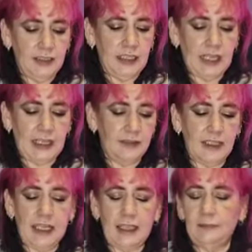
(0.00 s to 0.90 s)

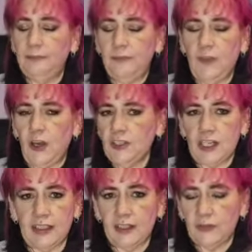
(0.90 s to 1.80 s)
Their
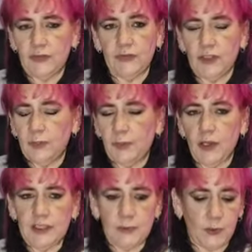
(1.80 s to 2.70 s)
eyeshadows for the
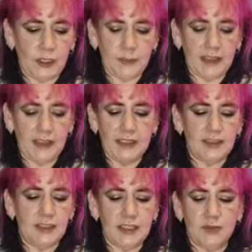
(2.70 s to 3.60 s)
price point. I mean,
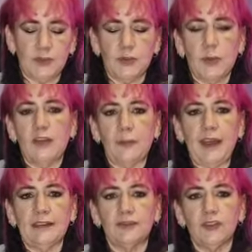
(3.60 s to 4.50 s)
this was
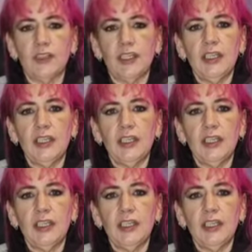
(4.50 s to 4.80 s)
£12.